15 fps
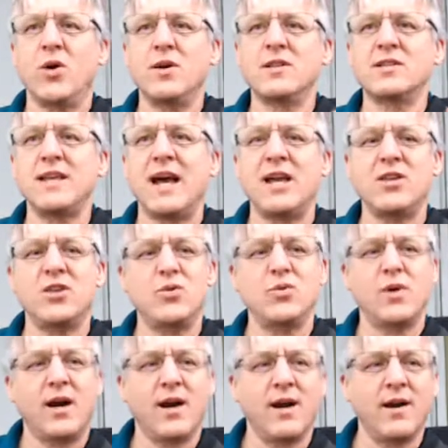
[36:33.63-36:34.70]
is that you
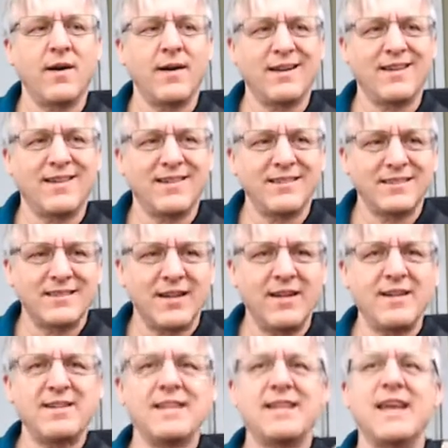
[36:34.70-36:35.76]
are starting
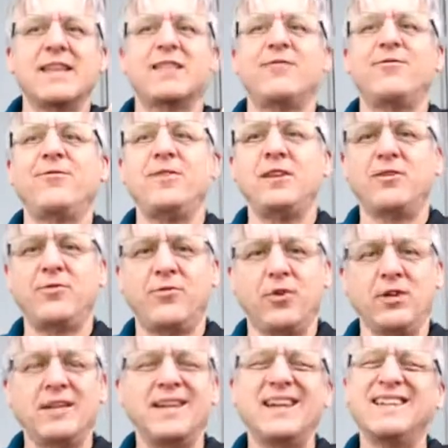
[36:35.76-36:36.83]
to get the feel for it.
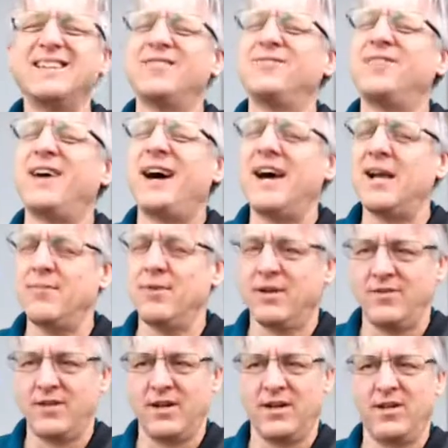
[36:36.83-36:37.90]
You're getting the vibe of
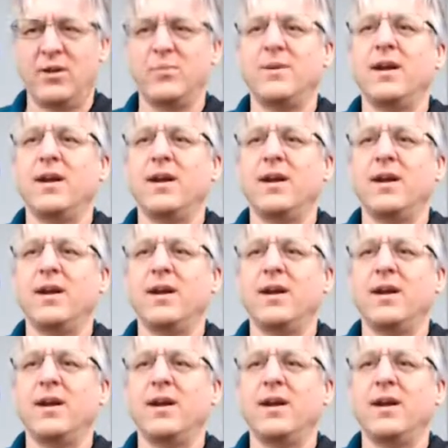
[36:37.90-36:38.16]
it a little bit.